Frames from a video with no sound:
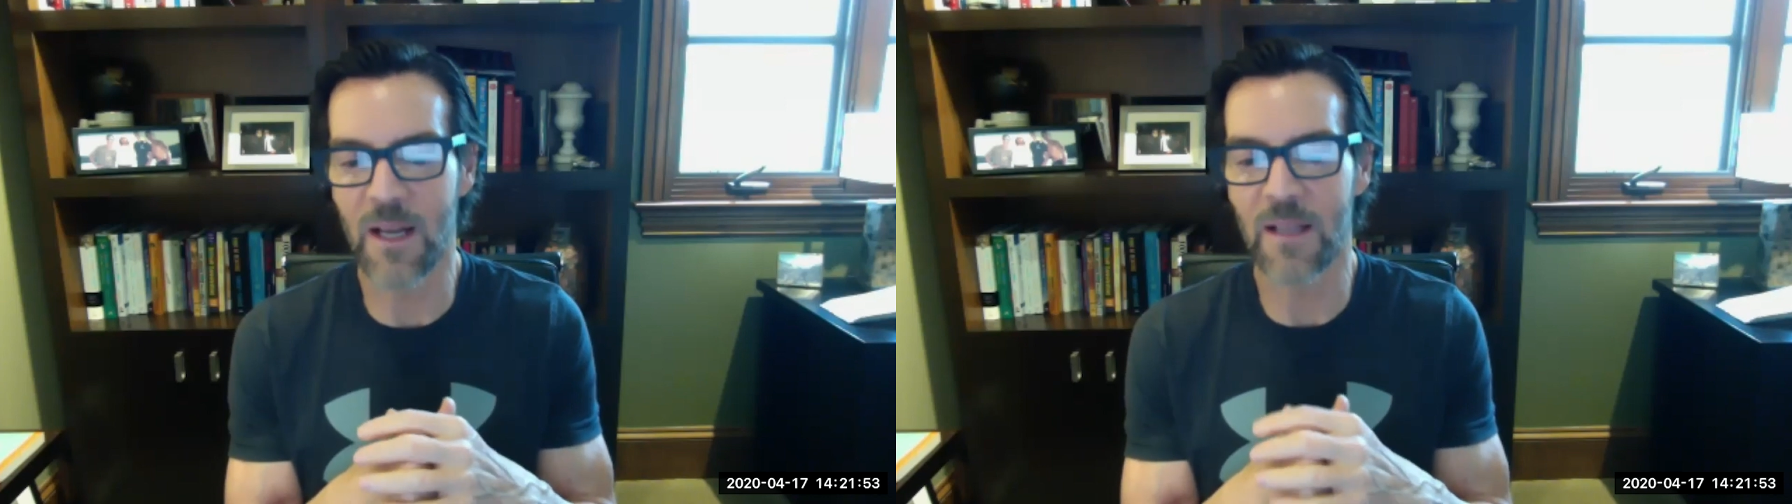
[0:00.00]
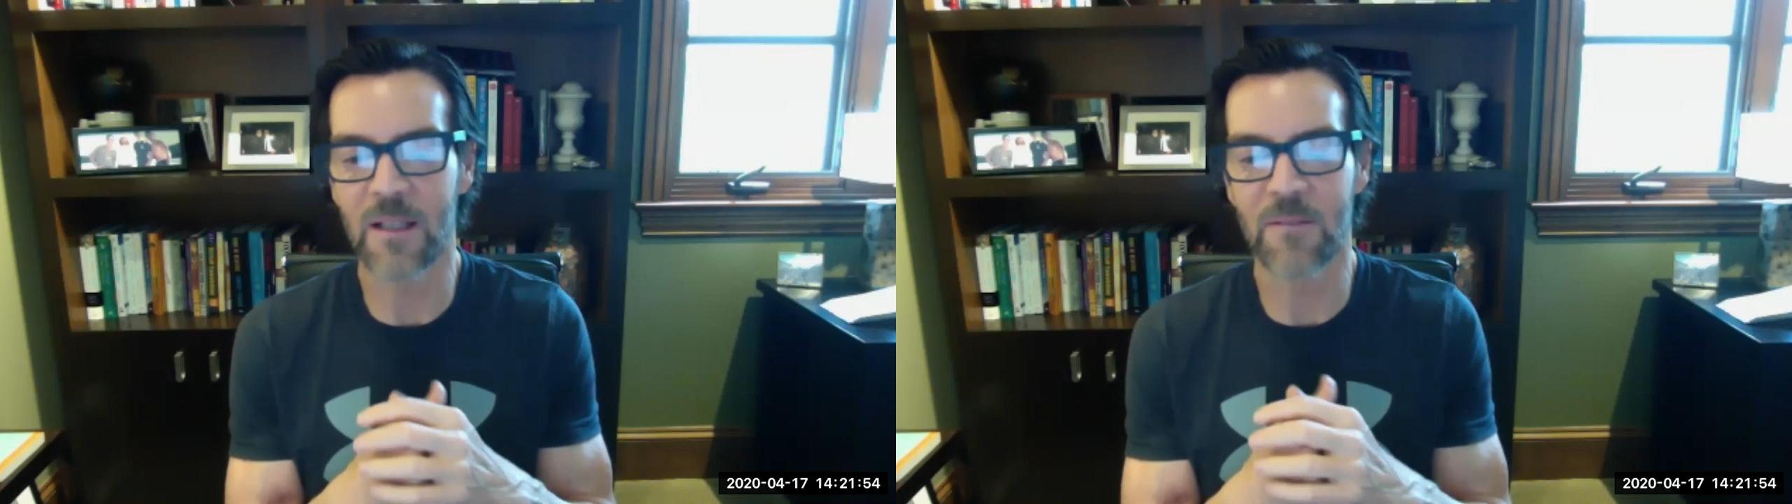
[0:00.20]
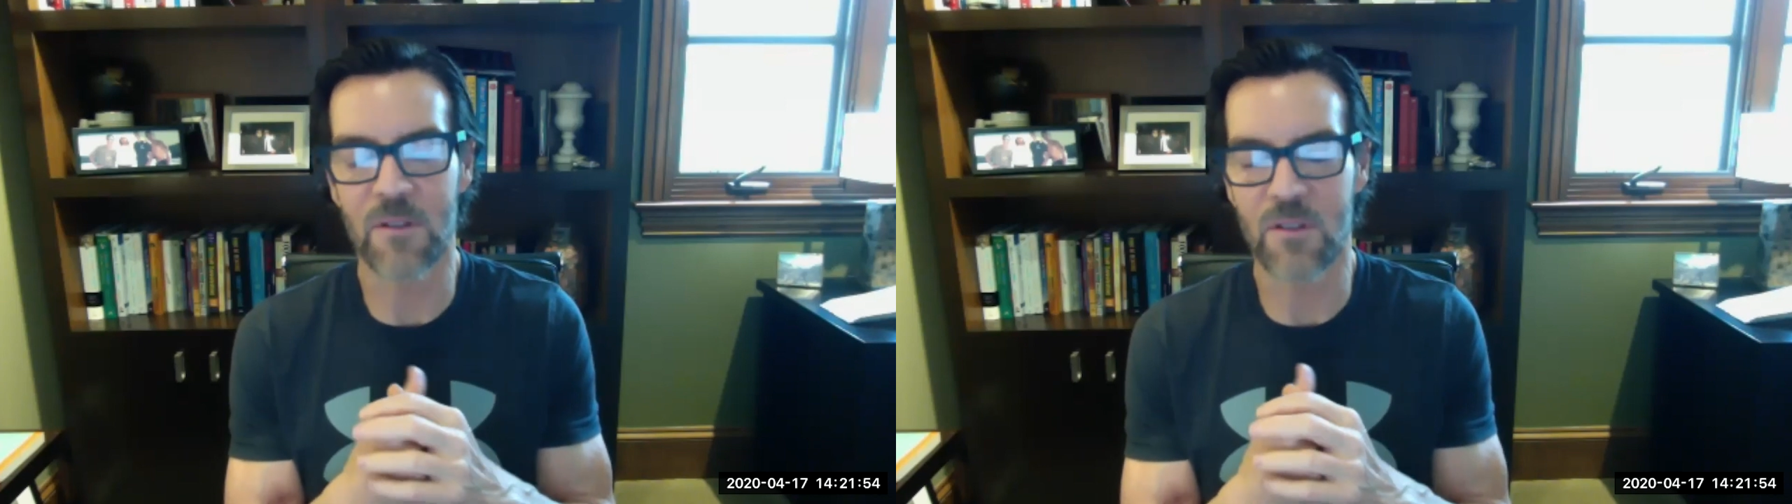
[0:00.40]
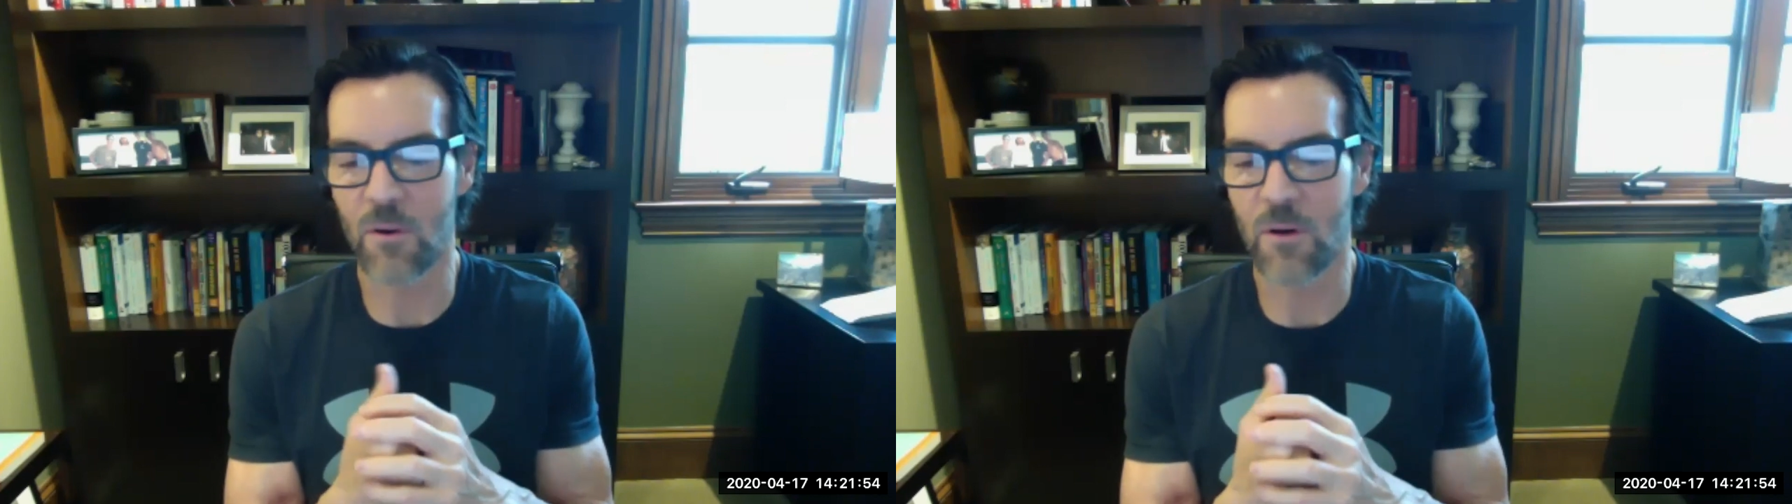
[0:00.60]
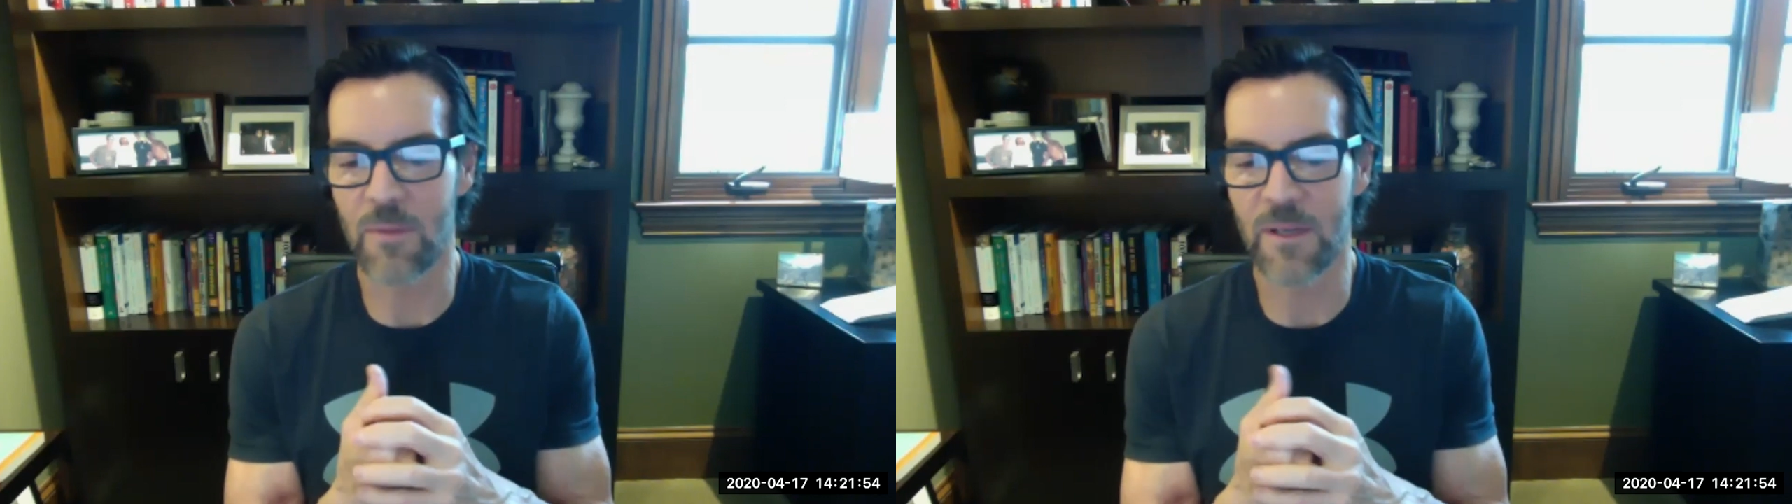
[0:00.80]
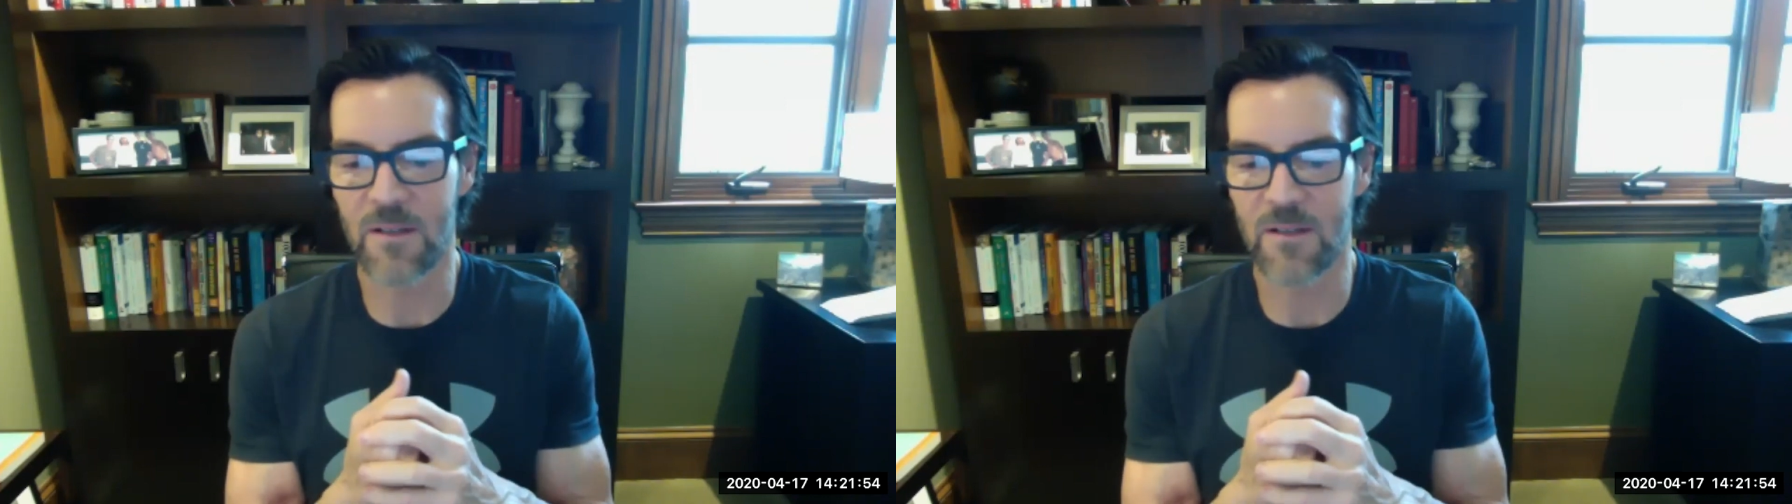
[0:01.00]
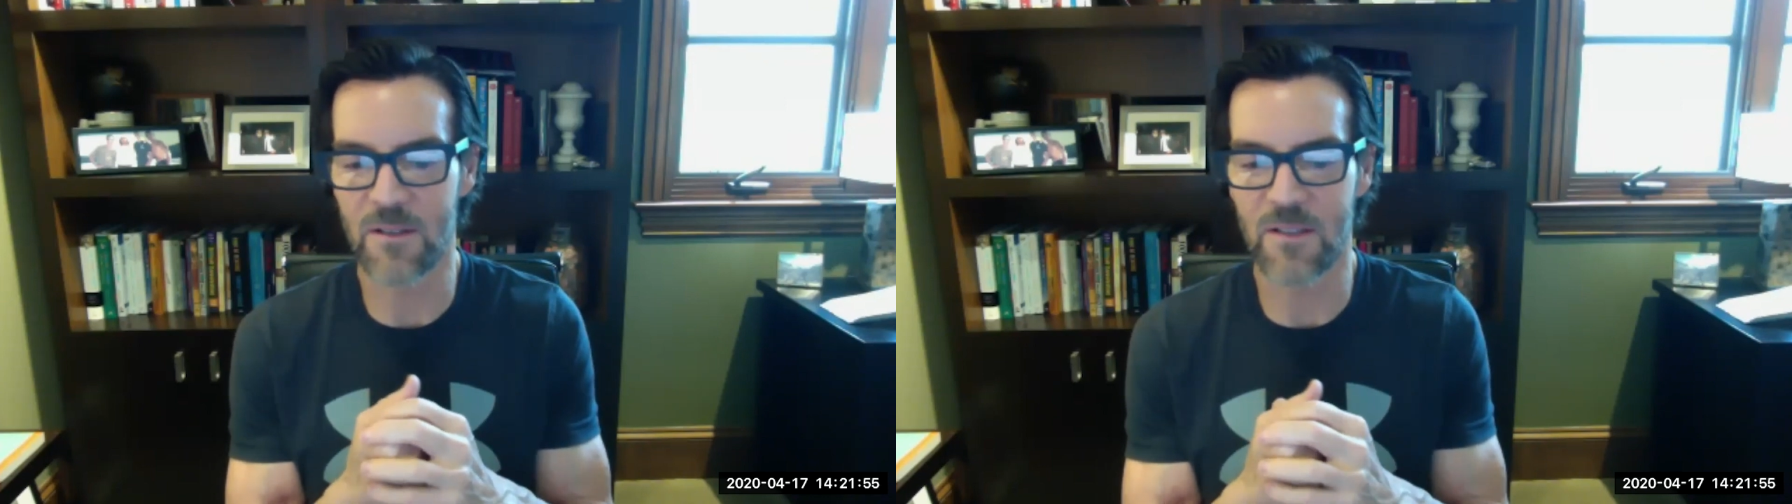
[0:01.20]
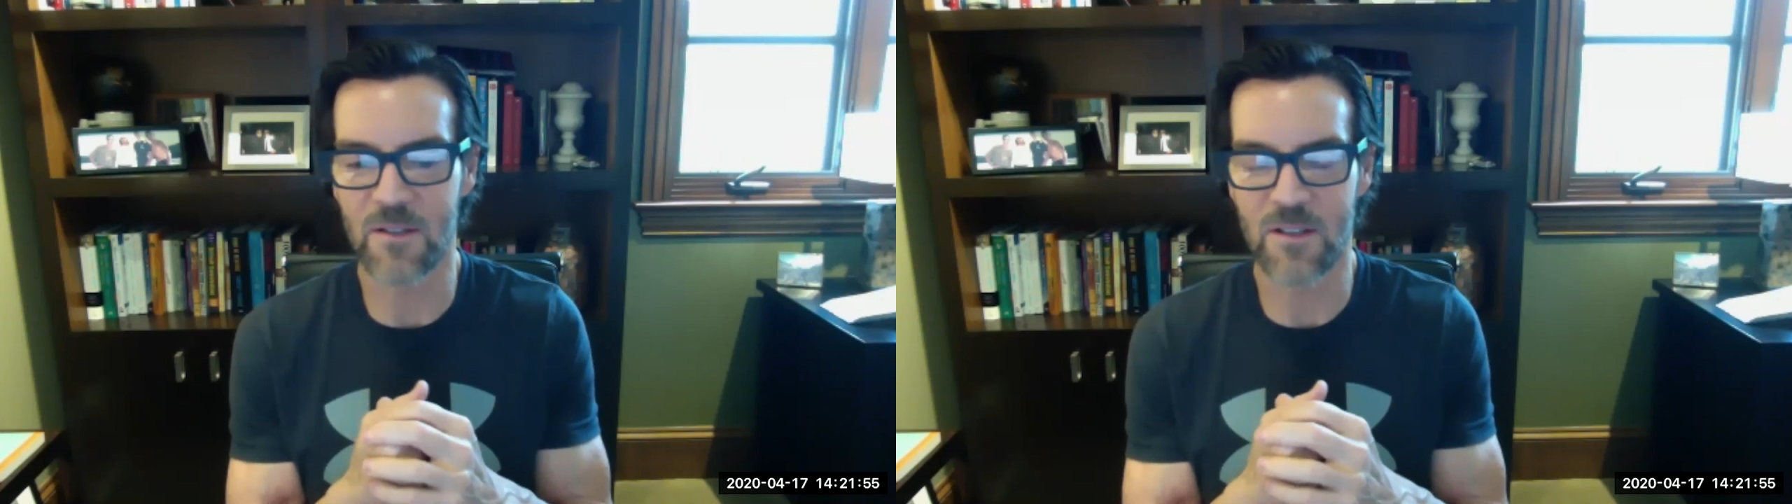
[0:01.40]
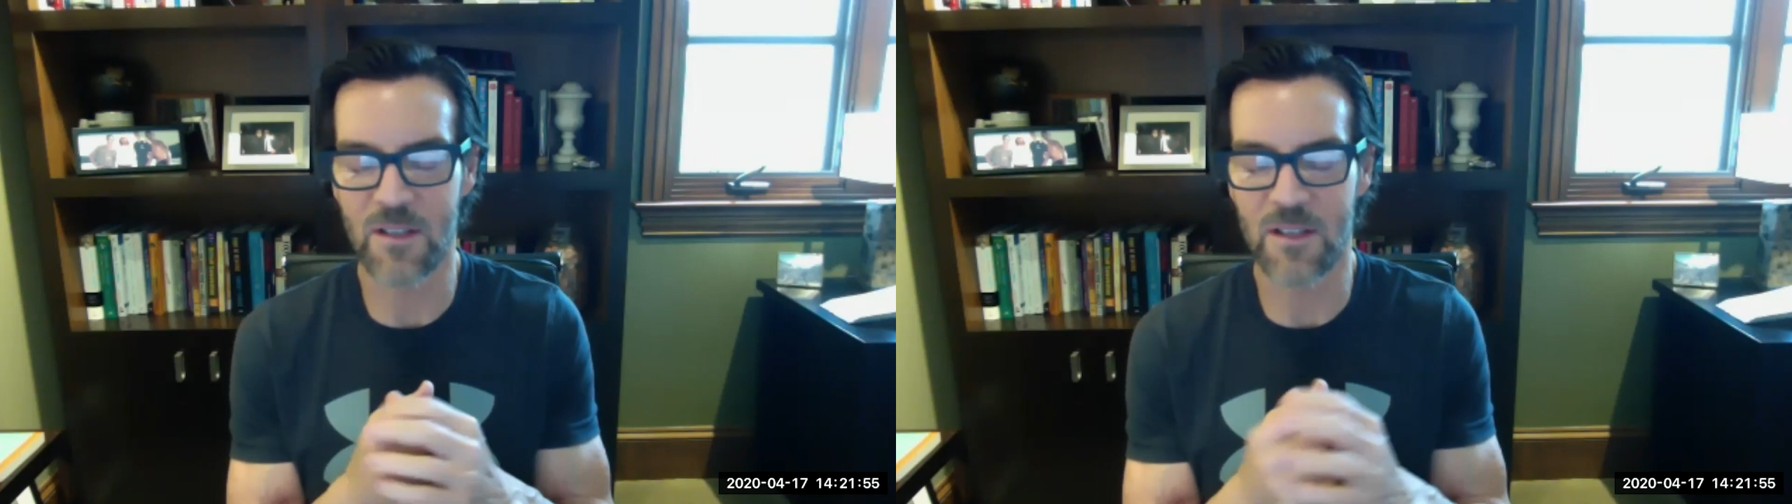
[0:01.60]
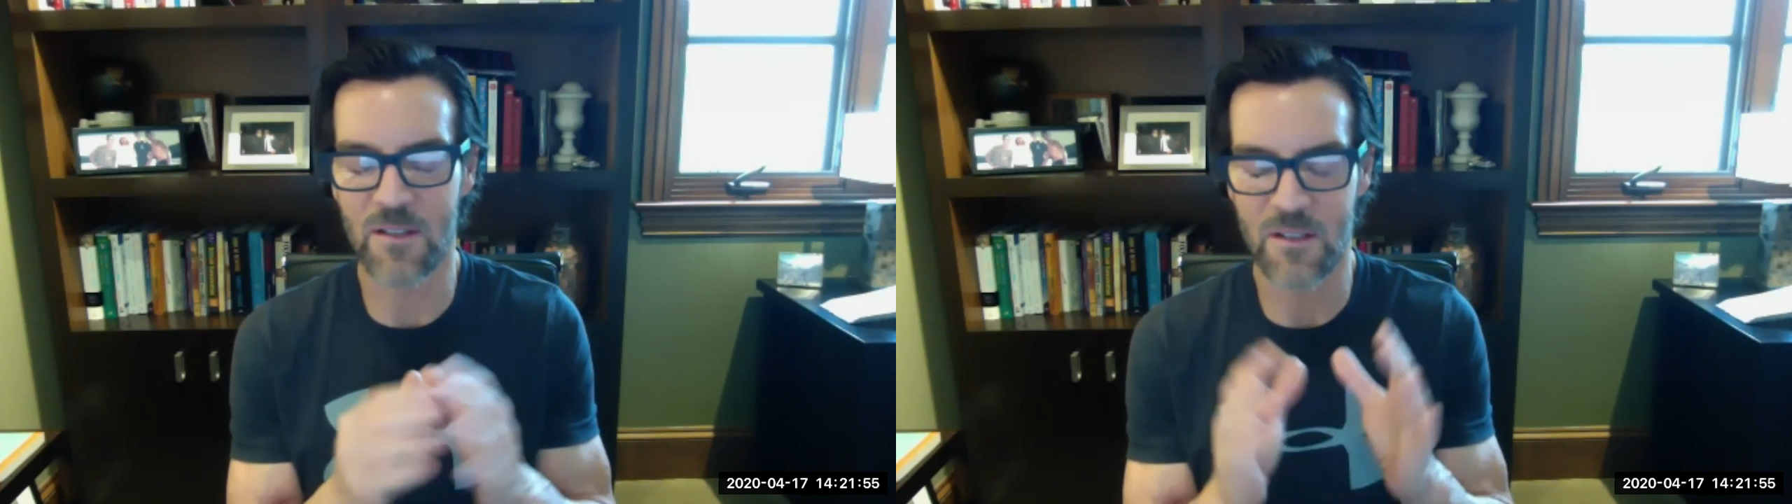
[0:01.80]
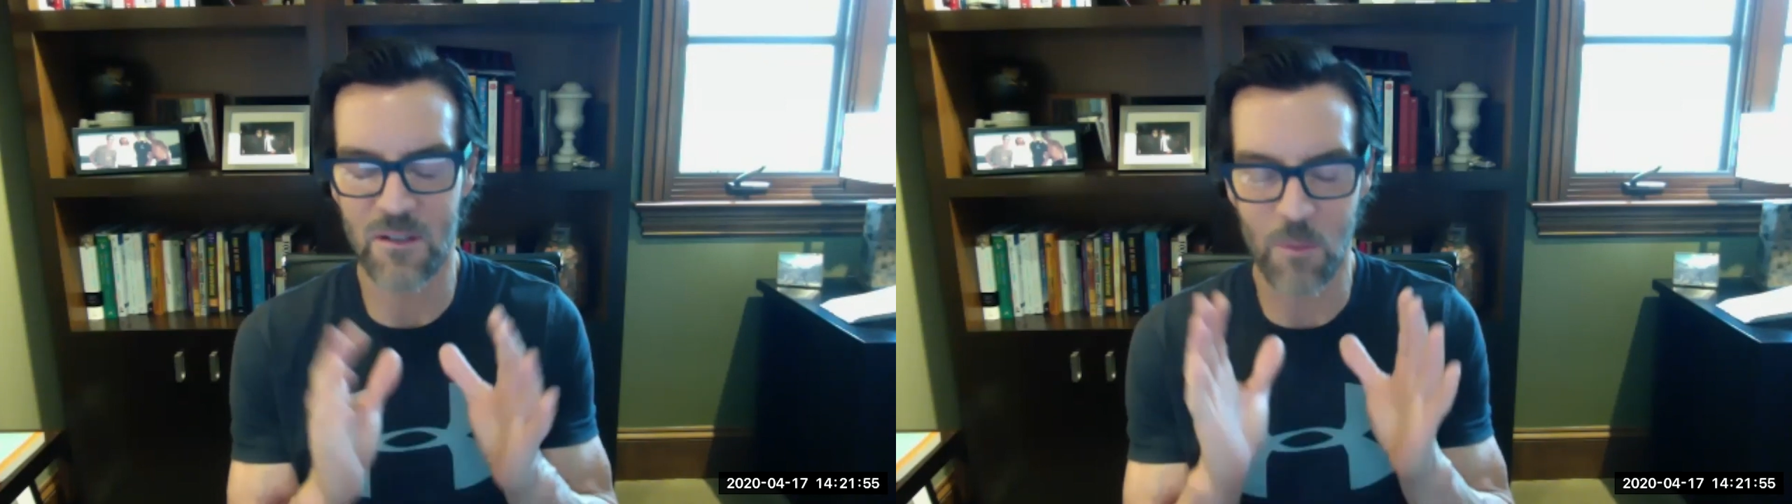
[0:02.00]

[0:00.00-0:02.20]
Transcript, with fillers: and I love this story because it just it's just